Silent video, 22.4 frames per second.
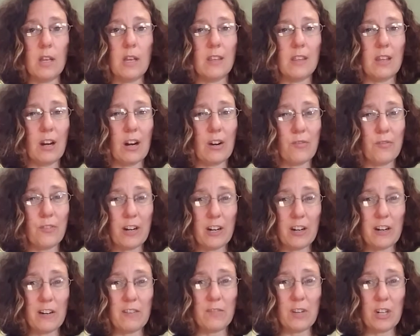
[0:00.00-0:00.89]
There are
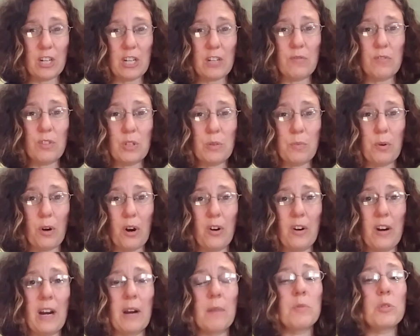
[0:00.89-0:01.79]
very, very few
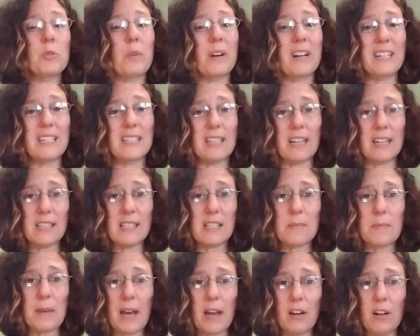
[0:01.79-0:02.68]
programs where it does
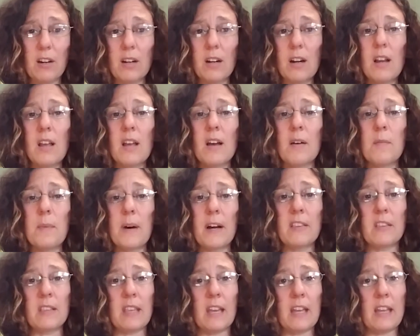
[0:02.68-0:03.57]
matter,
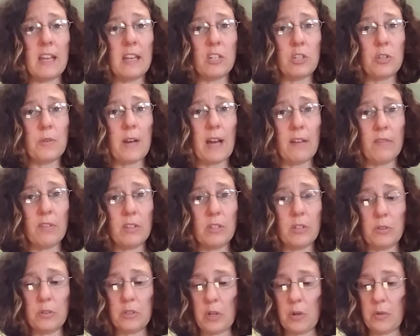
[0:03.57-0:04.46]
but they do have a
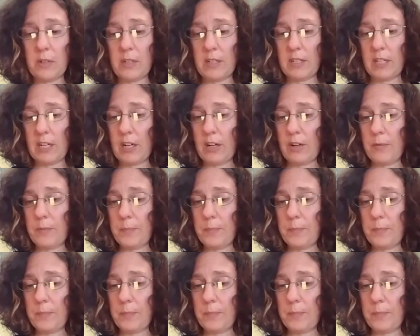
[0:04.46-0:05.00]
little note in here